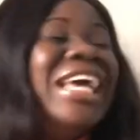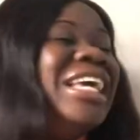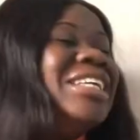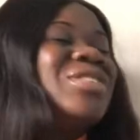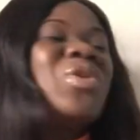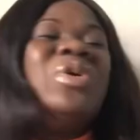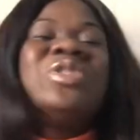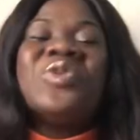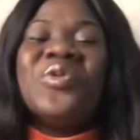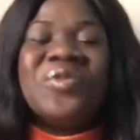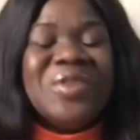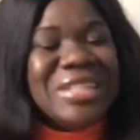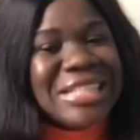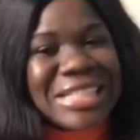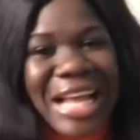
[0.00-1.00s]
is going to
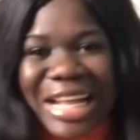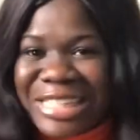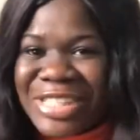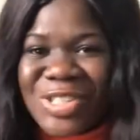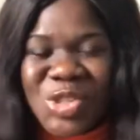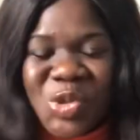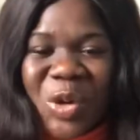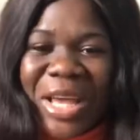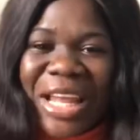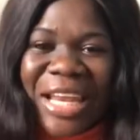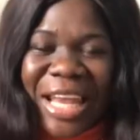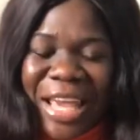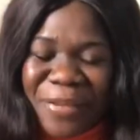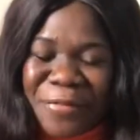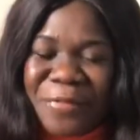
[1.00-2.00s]
finish her and destroy her
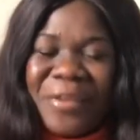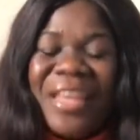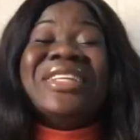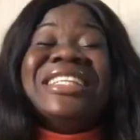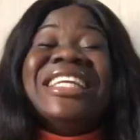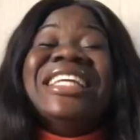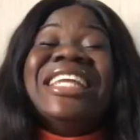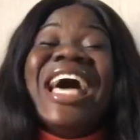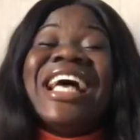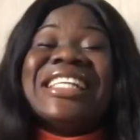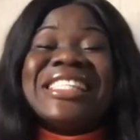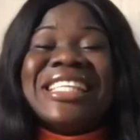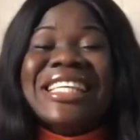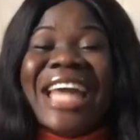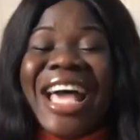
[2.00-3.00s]
life. The
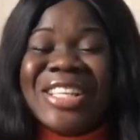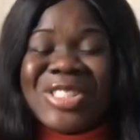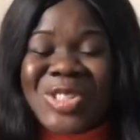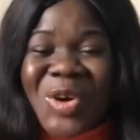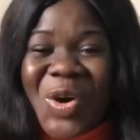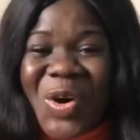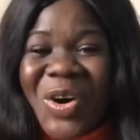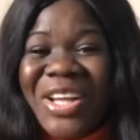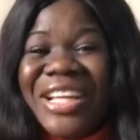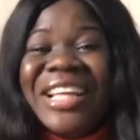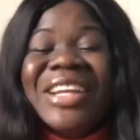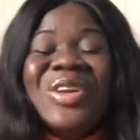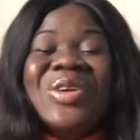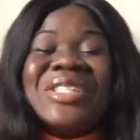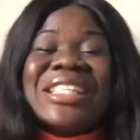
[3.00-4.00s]
next thing I saw,
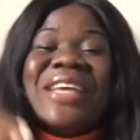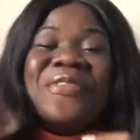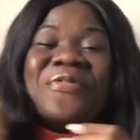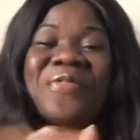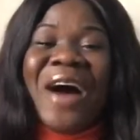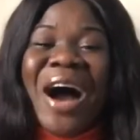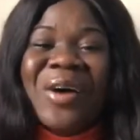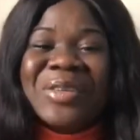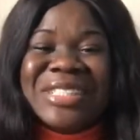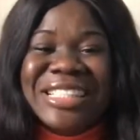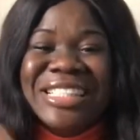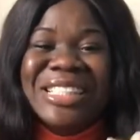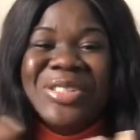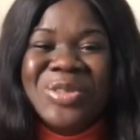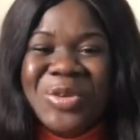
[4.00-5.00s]
Lucy
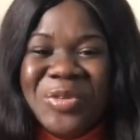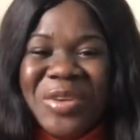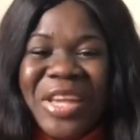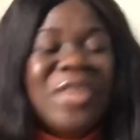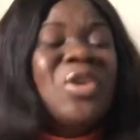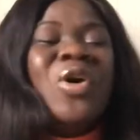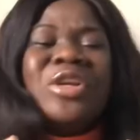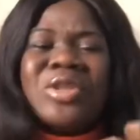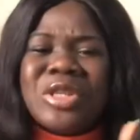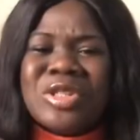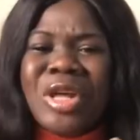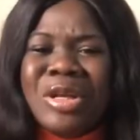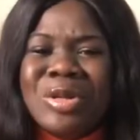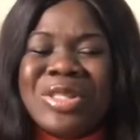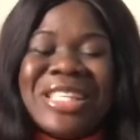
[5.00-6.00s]
found the duvet. No, it was
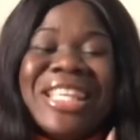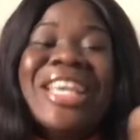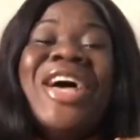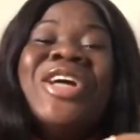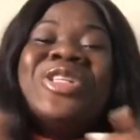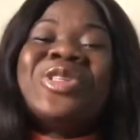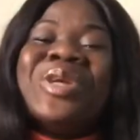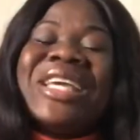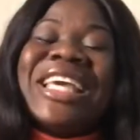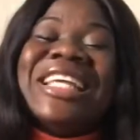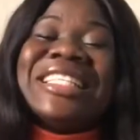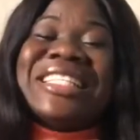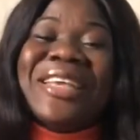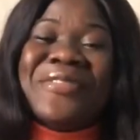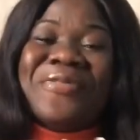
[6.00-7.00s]
not Lucy.
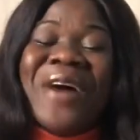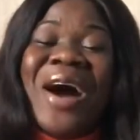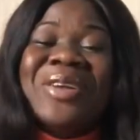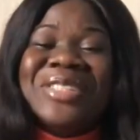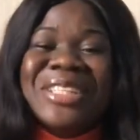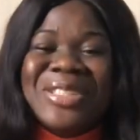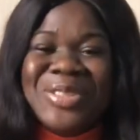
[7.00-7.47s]
Tricky found the